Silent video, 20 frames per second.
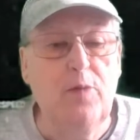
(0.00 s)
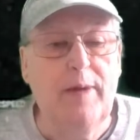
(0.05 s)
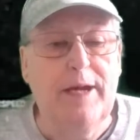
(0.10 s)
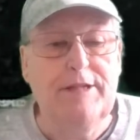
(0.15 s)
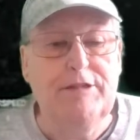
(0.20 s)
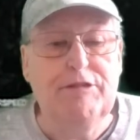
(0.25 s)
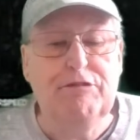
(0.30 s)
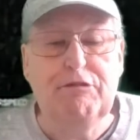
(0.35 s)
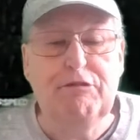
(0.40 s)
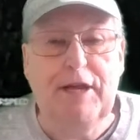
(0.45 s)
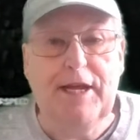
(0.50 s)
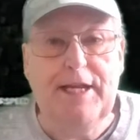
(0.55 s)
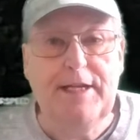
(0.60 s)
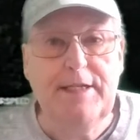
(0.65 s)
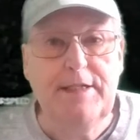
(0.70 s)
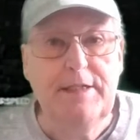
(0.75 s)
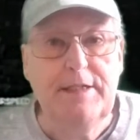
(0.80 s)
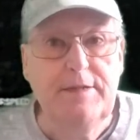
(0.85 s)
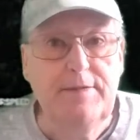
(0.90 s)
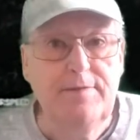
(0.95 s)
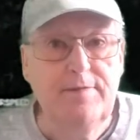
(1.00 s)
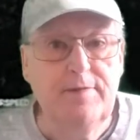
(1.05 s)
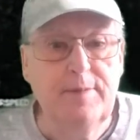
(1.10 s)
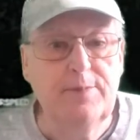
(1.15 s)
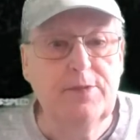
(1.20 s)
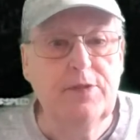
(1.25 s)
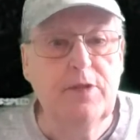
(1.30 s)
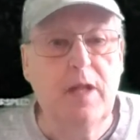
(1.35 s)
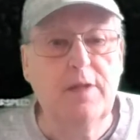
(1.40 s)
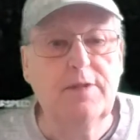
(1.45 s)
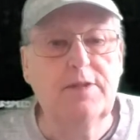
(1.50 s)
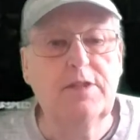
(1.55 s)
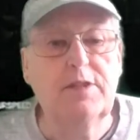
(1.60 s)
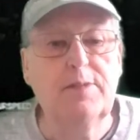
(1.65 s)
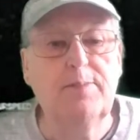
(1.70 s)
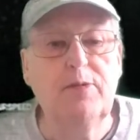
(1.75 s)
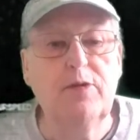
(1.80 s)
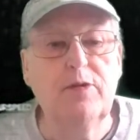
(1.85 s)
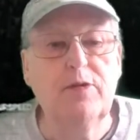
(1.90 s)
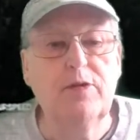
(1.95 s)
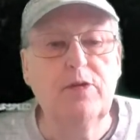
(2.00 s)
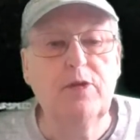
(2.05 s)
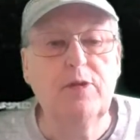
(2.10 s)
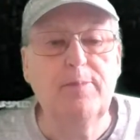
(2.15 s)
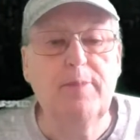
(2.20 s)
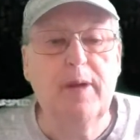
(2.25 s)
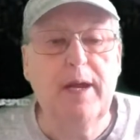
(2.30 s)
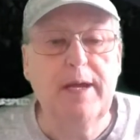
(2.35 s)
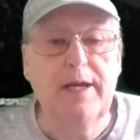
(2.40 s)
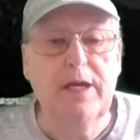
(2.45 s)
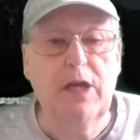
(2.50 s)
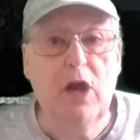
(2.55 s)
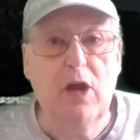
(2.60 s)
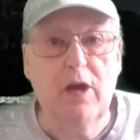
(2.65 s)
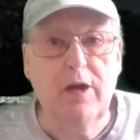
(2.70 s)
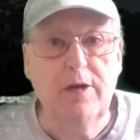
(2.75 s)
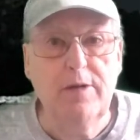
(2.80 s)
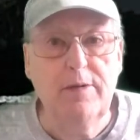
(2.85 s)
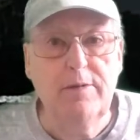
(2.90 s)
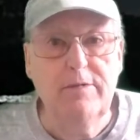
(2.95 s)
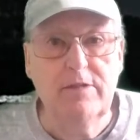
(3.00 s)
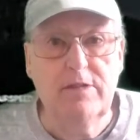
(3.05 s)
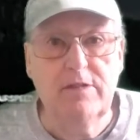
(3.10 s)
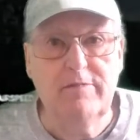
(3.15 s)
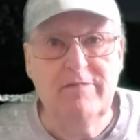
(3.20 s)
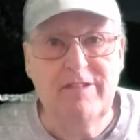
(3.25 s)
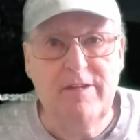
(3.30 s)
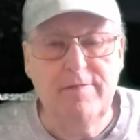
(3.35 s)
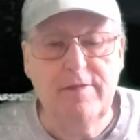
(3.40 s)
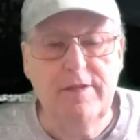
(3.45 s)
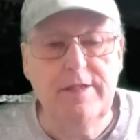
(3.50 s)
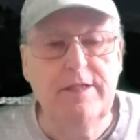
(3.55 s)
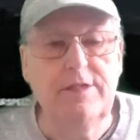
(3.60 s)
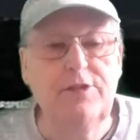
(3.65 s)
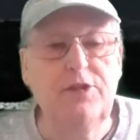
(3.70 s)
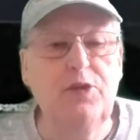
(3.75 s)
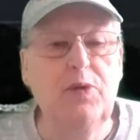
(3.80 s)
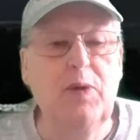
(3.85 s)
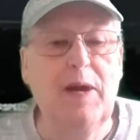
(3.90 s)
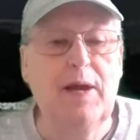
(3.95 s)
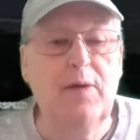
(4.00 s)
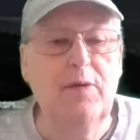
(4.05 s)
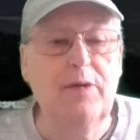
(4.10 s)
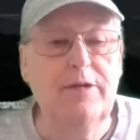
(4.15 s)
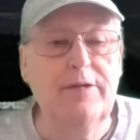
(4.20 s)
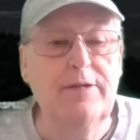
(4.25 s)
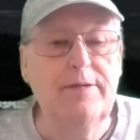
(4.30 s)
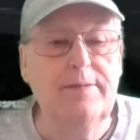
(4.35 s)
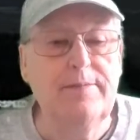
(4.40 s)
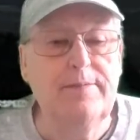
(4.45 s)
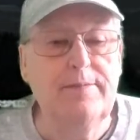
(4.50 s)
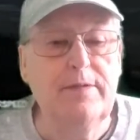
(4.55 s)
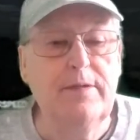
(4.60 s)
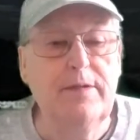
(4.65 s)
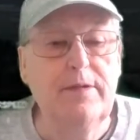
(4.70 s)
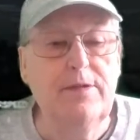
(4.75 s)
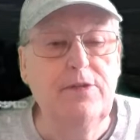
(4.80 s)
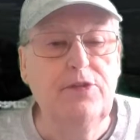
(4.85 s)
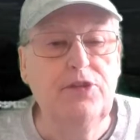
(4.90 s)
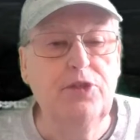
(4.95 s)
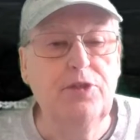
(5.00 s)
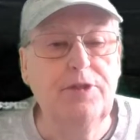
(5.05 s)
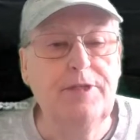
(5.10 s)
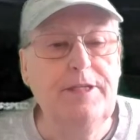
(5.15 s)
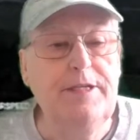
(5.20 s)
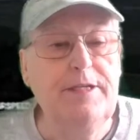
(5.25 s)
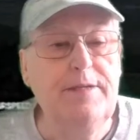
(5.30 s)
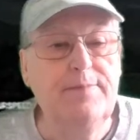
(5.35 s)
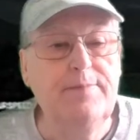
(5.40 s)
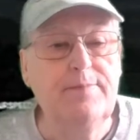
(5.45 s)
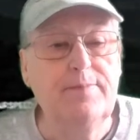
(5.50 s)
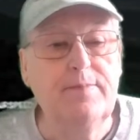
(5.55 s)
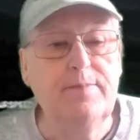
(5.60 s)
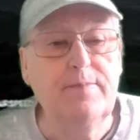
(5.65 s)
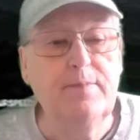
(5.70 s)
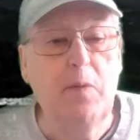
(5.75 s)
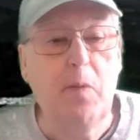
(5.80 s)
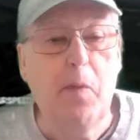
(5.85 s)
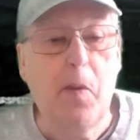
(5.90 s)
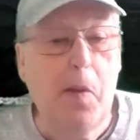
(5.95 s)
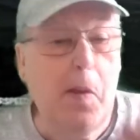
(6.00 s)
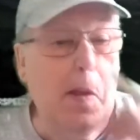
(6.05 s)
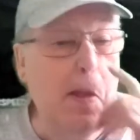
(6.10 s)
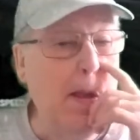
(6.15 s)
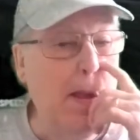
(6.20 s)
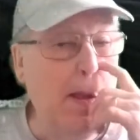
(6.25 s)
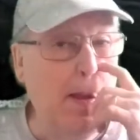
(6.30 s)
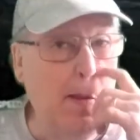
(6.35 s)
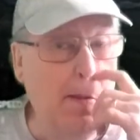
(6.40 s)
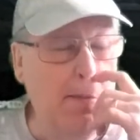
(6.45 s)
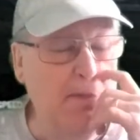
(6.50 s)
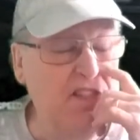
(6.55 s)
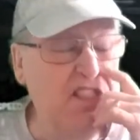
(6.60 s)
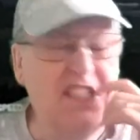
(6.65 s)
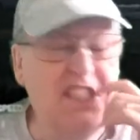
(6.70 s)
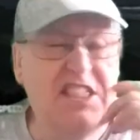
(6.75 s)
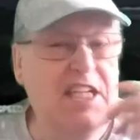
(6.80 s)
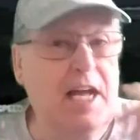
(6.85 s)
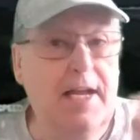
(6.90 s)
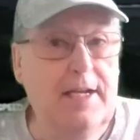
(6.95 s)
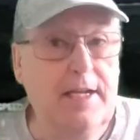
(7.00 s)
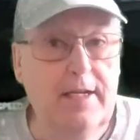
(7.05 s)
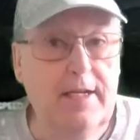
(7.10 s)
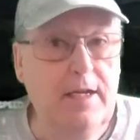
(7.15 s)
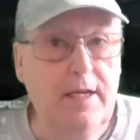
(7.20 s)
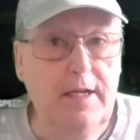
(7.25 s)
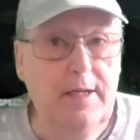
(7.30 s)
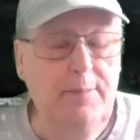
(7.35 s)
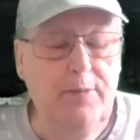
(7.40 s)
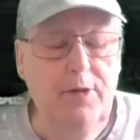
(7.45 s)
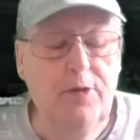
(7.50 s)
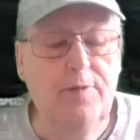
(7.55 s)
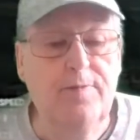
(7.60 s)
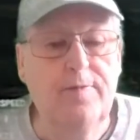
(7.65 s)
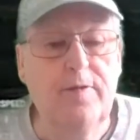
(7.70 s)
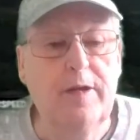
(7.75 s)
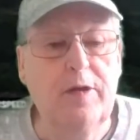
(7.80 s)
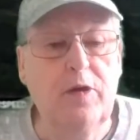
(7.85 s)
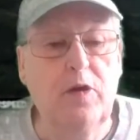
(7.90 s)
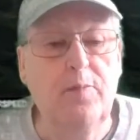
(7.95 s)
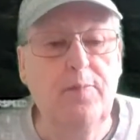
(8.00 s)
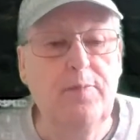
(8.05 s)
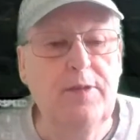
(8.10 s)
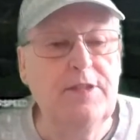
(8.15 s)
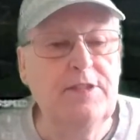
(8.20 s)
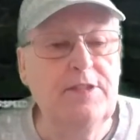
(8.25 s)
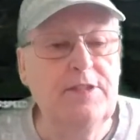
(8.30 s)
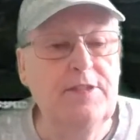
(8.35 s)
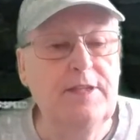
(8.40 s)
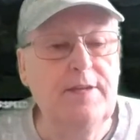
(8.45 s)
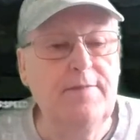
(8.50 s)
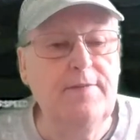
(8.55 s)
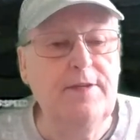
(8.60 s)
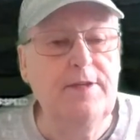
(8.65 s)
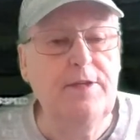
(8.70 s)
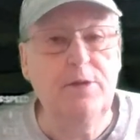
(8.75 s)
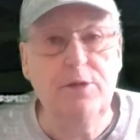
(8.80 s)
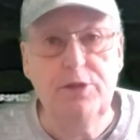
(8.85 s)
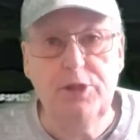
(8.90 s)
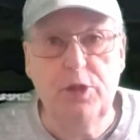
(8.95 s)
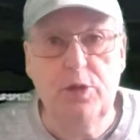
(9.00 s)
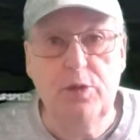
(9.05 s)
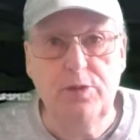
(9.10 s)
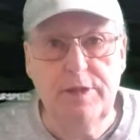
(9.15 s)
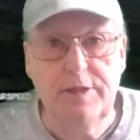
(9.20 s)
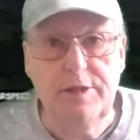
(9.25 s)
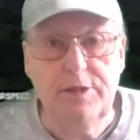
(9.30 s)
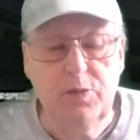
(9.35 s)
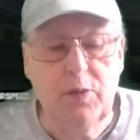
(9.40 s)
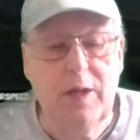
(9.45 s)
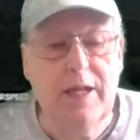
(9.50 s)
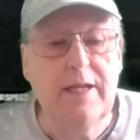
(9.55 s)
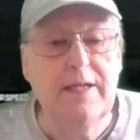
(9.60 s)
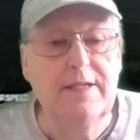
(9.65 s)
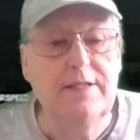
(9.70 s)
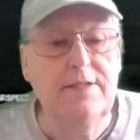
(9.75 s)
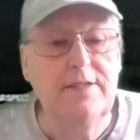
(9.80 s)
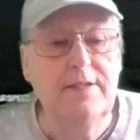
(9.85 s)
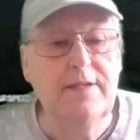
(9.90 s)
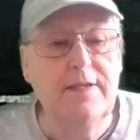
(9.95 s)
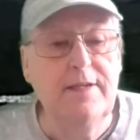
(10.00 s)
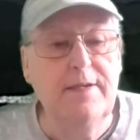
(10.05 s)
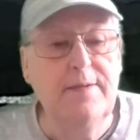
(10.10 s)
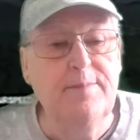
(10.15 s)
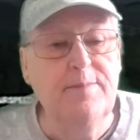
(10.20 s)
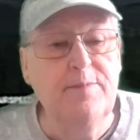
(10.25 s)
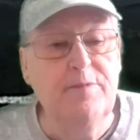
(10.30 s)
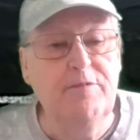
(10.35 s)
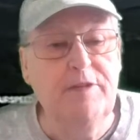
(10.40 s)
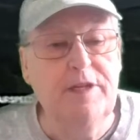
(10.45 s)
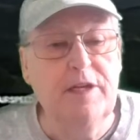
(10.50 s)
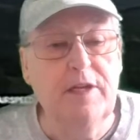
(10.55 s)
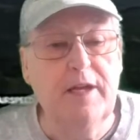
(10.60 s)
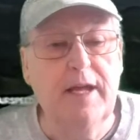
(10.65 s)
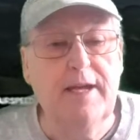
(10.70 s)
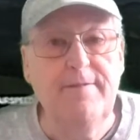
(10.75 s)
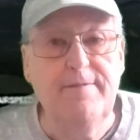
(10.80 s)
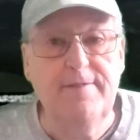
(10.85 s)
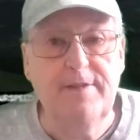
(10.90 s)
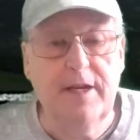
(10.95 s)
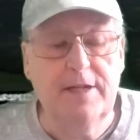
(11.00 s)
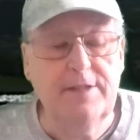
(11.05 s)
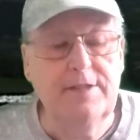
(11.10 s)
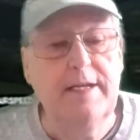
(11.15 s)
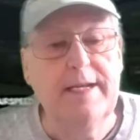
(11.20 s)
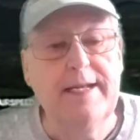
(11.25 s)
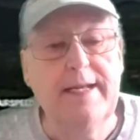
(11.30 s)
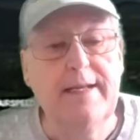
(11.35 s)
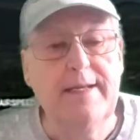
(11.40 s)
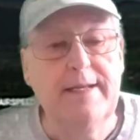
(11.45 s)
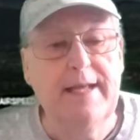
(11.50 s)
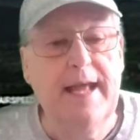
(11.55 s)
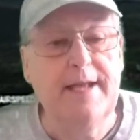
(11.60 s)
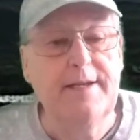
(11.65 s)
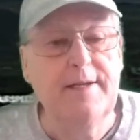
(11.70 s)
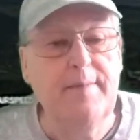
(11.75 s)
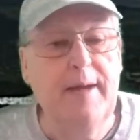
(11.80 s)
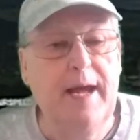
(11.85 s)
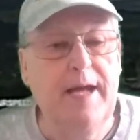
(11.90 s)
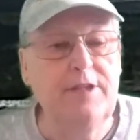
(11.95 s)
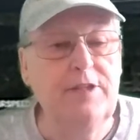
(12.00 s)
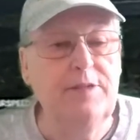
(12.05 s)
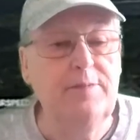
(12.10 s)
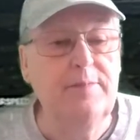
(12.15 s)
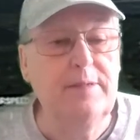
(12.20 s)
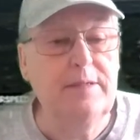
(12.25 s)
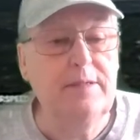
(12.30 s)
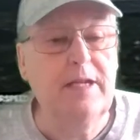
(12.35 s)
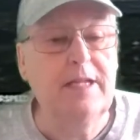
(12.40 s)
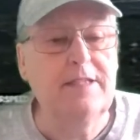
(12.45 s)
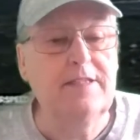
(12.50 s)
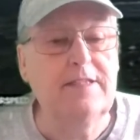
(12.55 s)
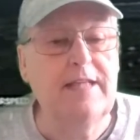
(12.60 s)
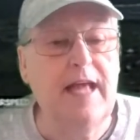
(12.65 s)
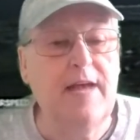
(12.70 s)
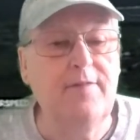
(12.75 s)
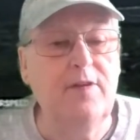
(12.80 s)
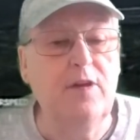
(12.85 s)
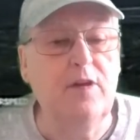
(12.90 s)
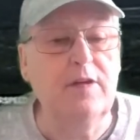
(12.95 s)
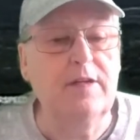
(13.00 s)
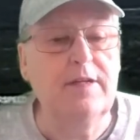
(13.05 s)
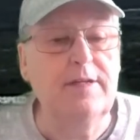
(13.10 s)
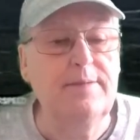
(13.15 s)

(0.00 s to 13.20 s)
by train from Salzburg or by car, it's roughly a 2-hour journey. Stunningly beautiful. I hope this video shows it as well as real life does. I can't imagine, but let's have a look.